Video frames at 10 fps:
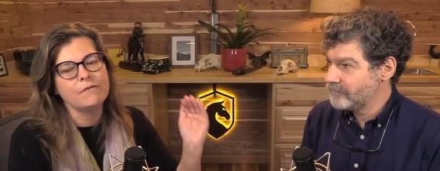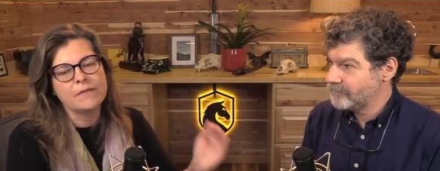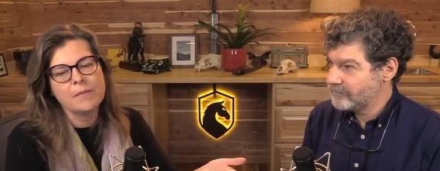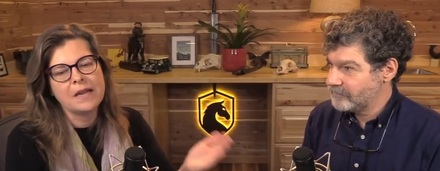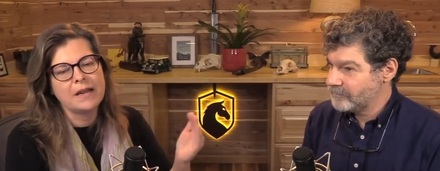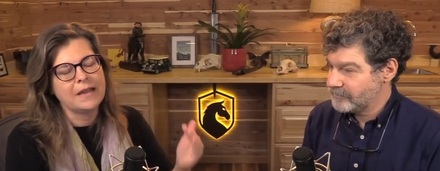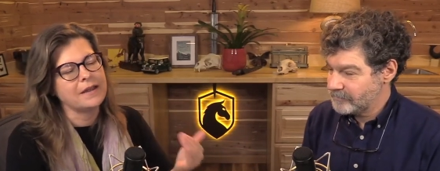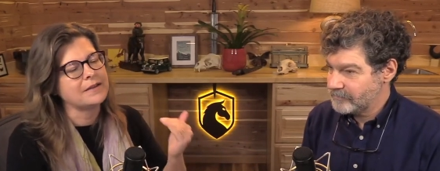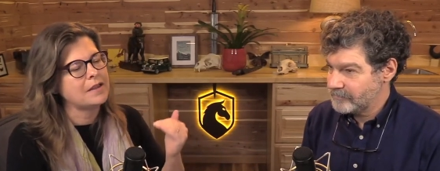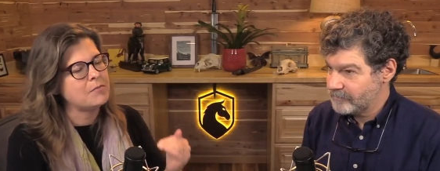Speaker 1: feminine
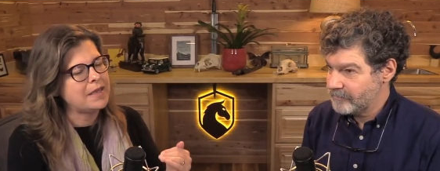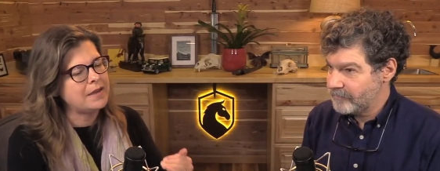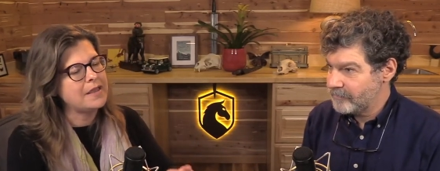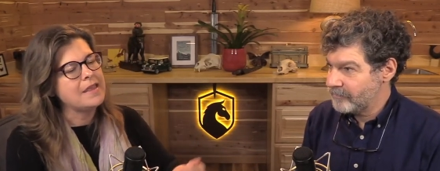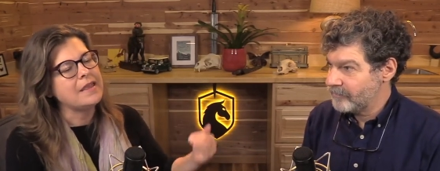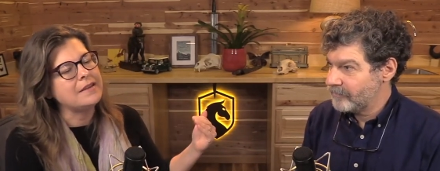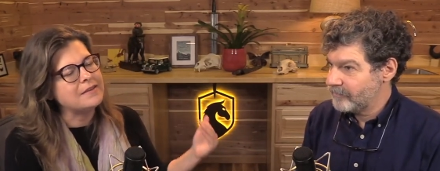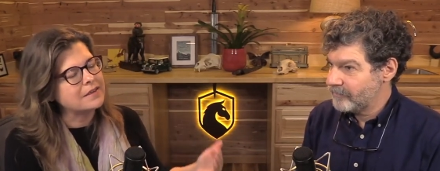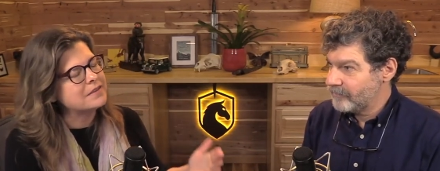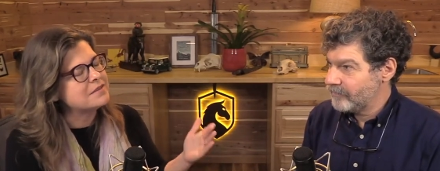acting men, it
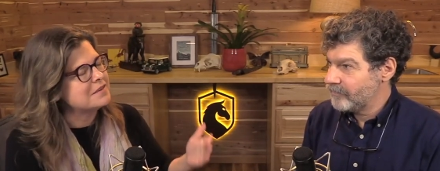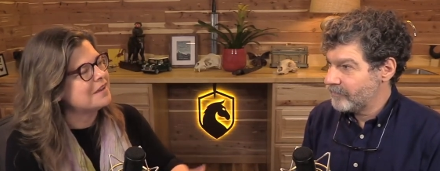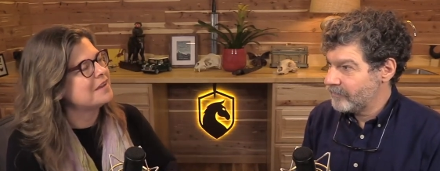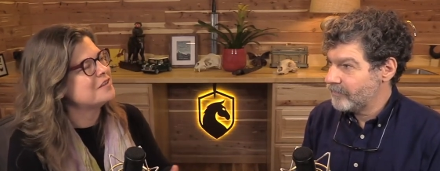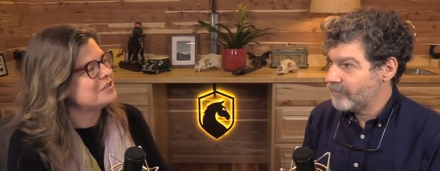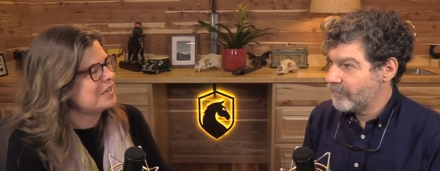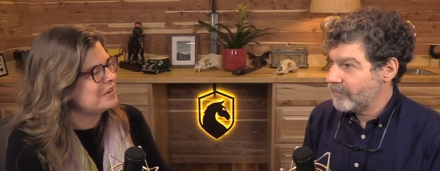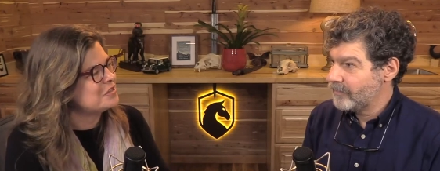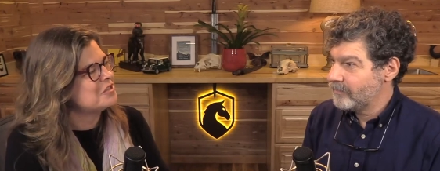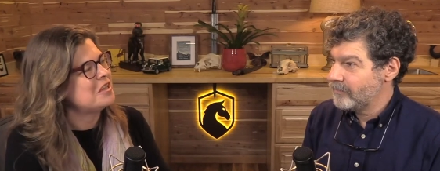does not
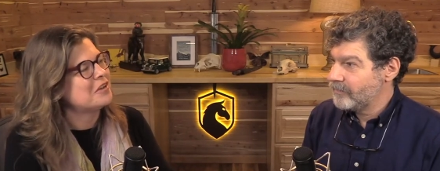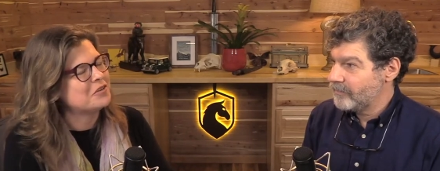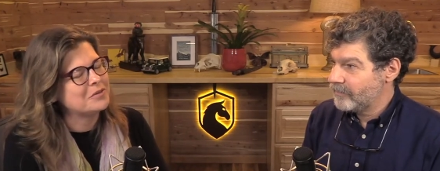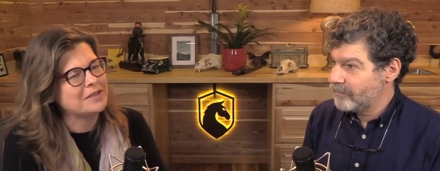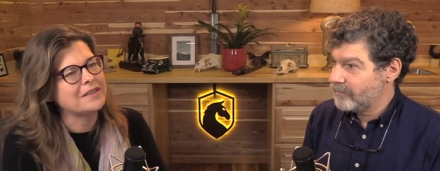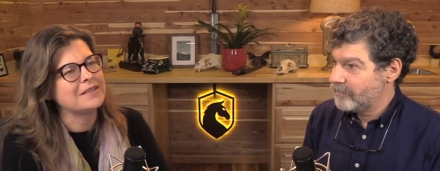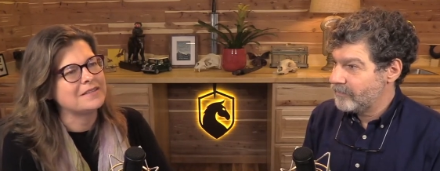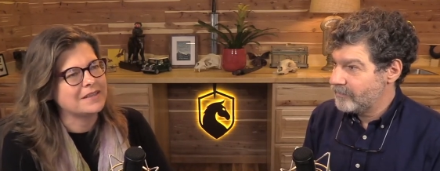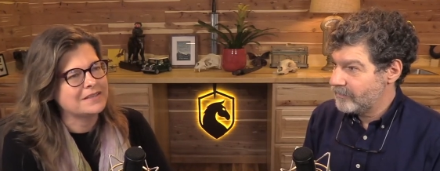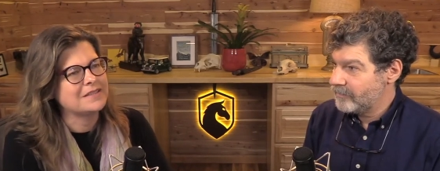change the underlying
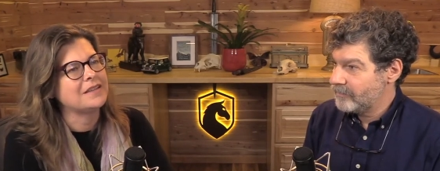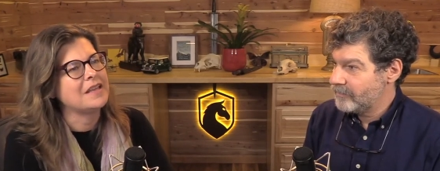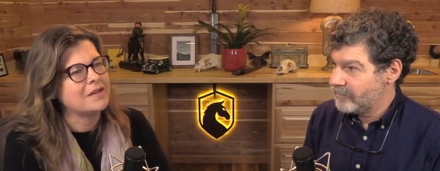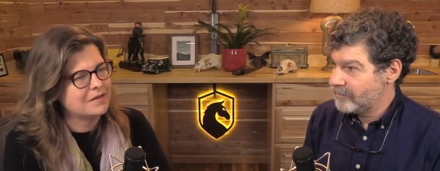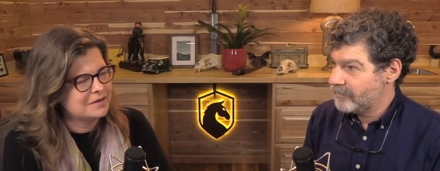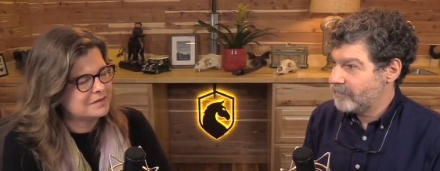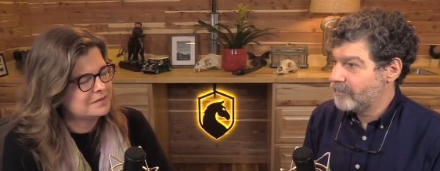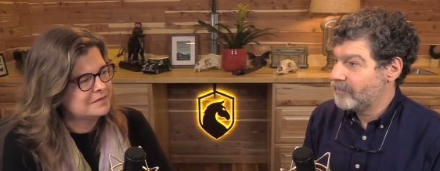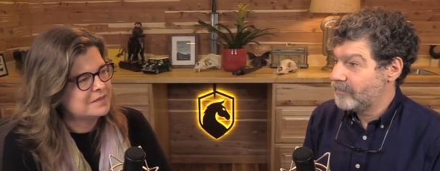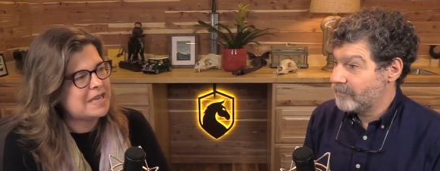sex that they are.
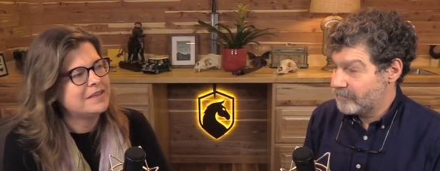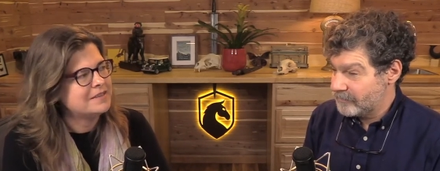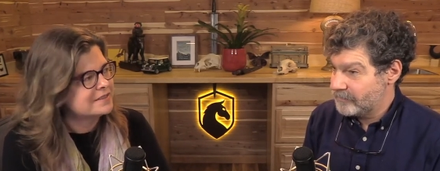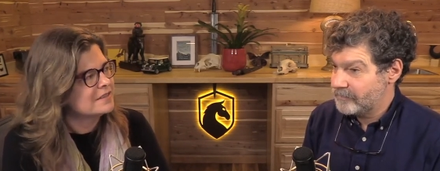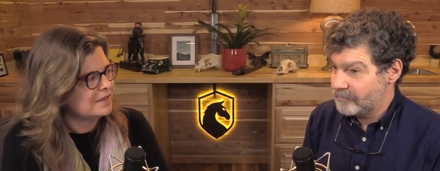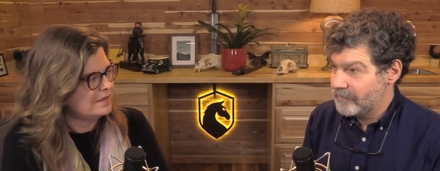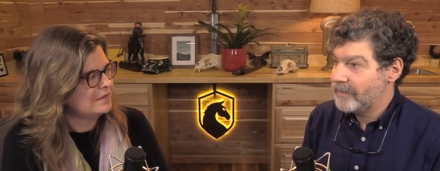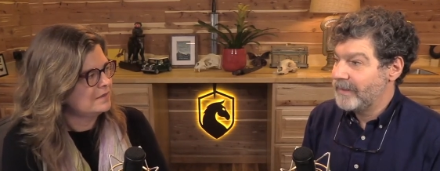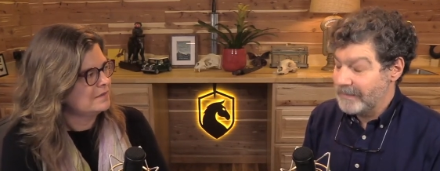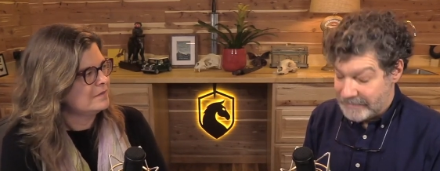It does not.
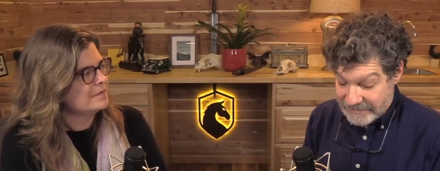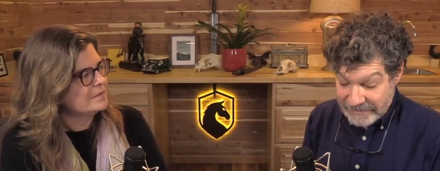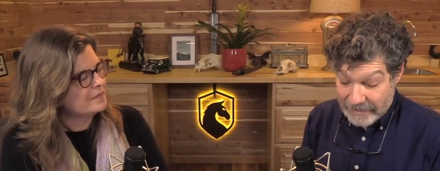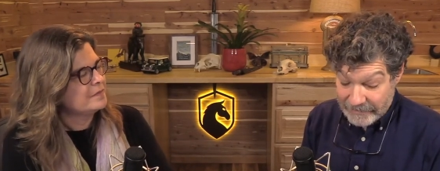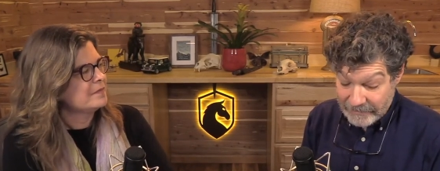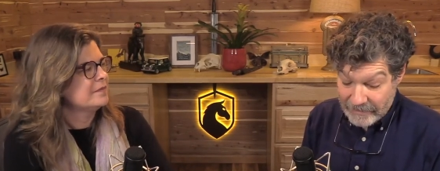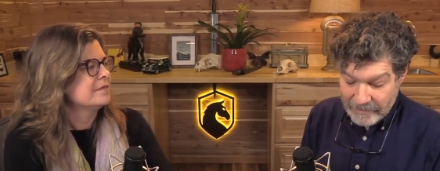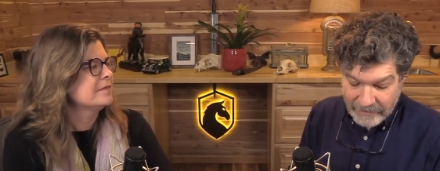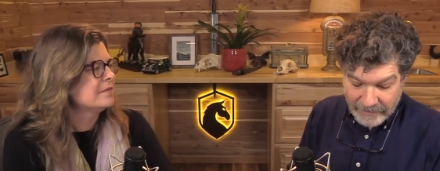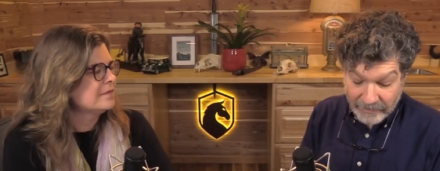
Speaker 2: It does not.
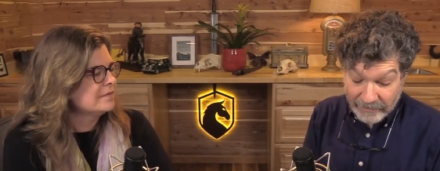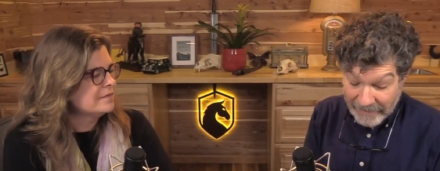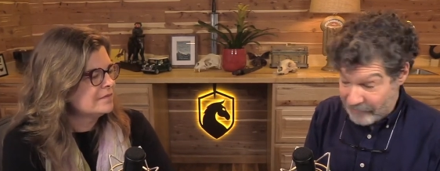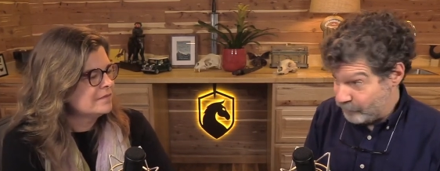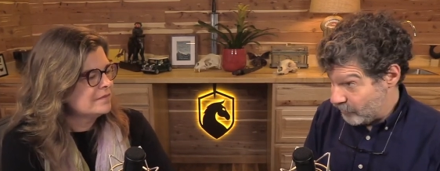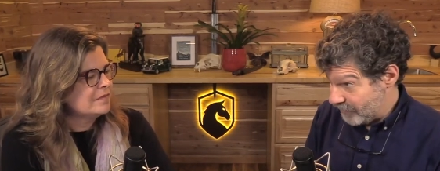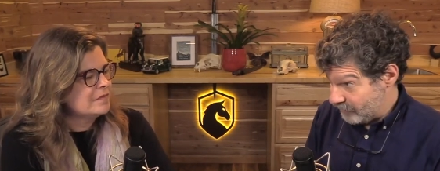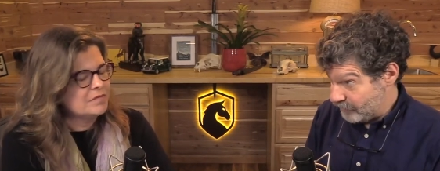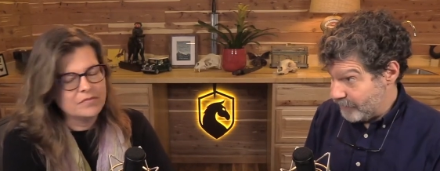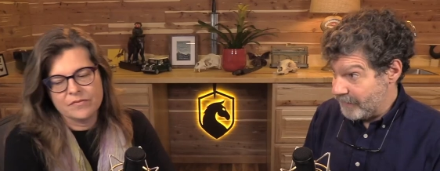Now, the last point I
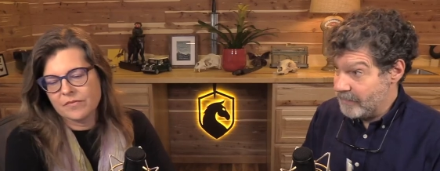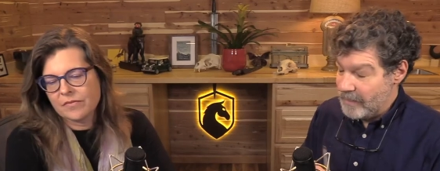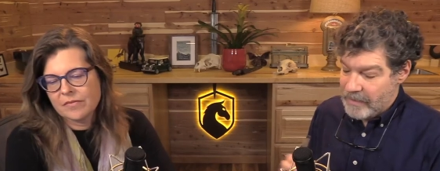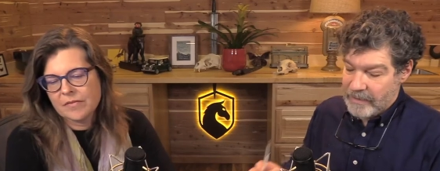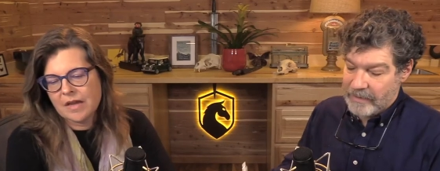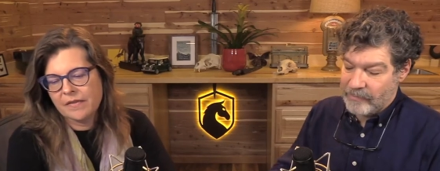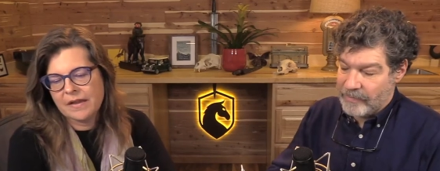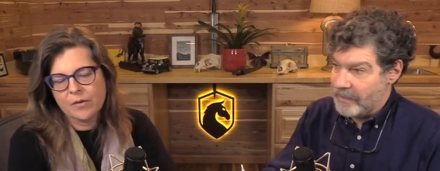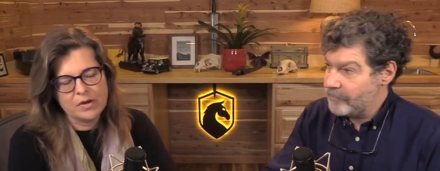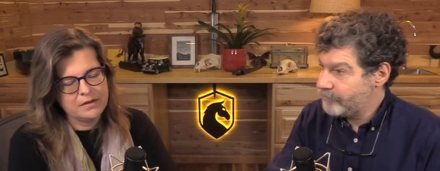would make is. And then
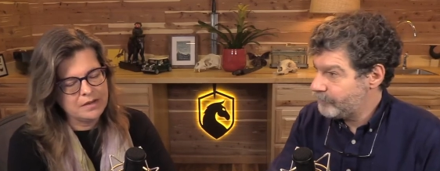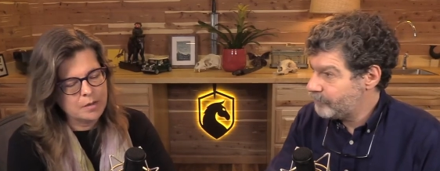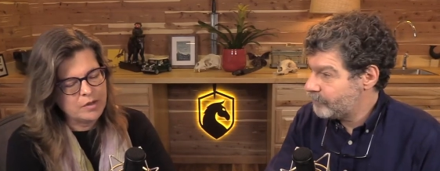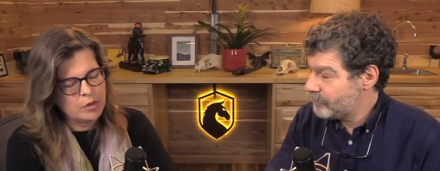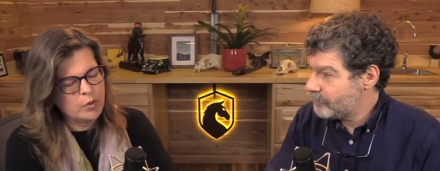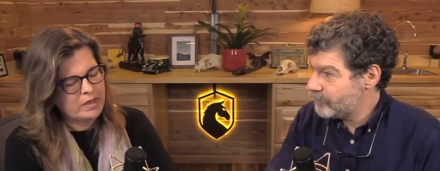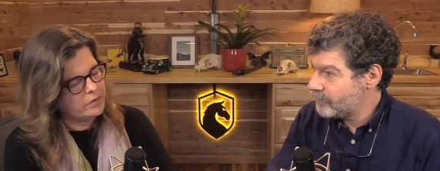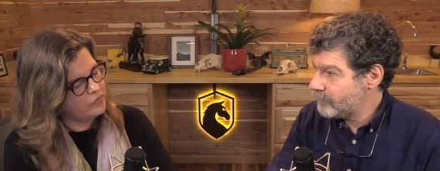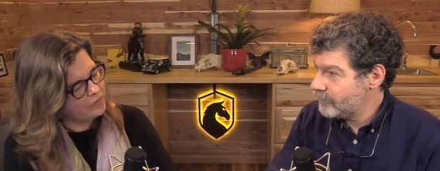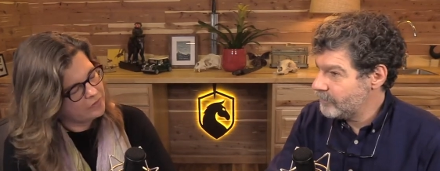that, I want
Speaker 1: to talk about
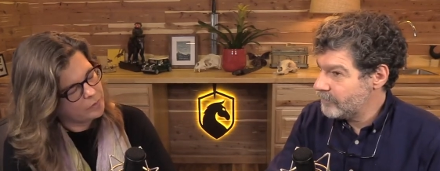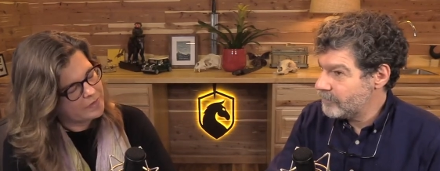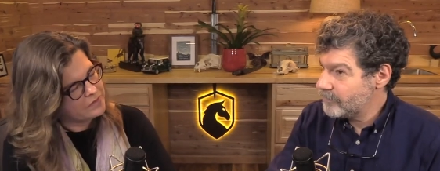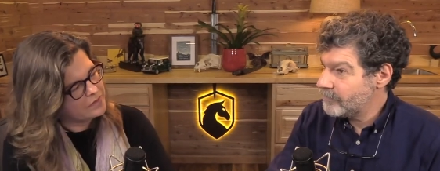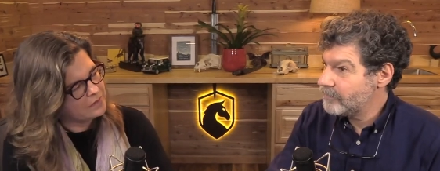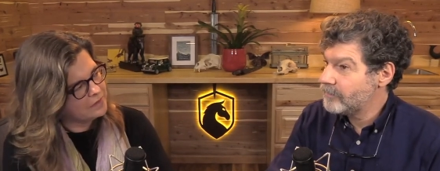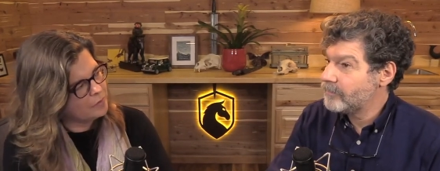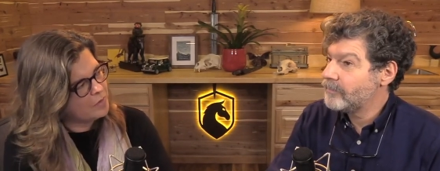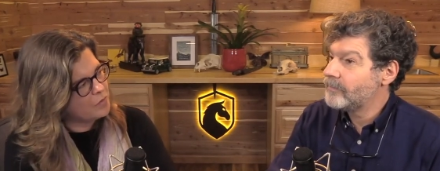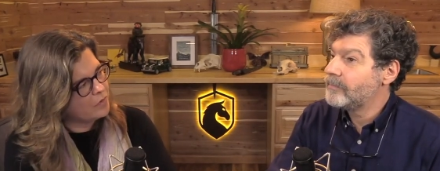oikos a little bit, just a little
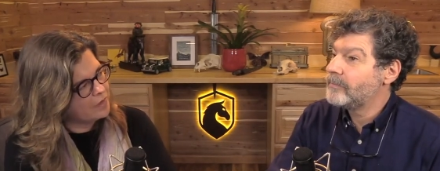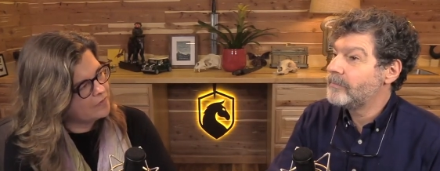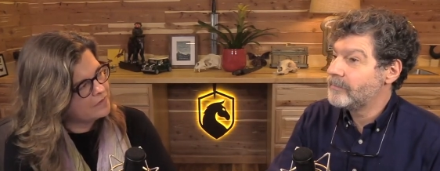bit more on this